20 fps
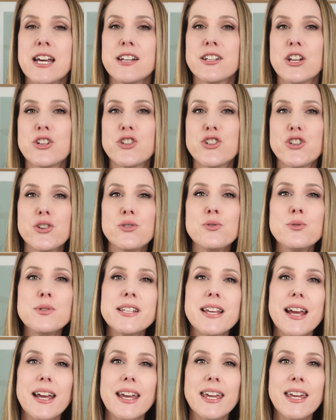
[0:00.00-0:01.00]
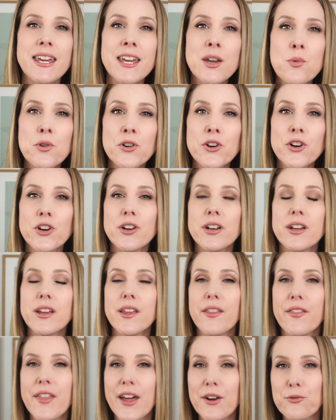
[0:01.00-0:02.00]
to choose a keyword
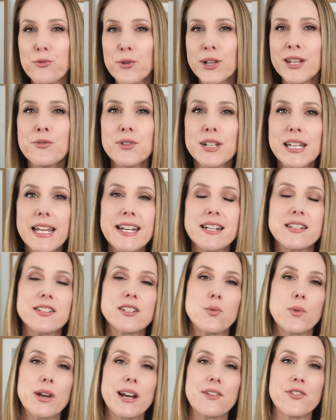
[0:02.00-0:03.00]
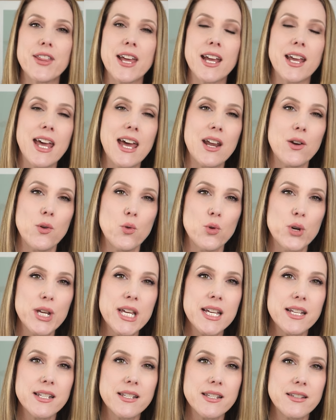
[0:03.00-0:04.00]
that really relates to whatever that category
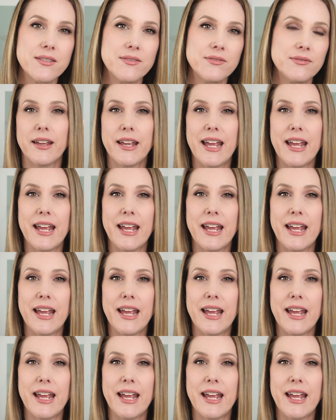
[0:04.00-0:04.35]
is.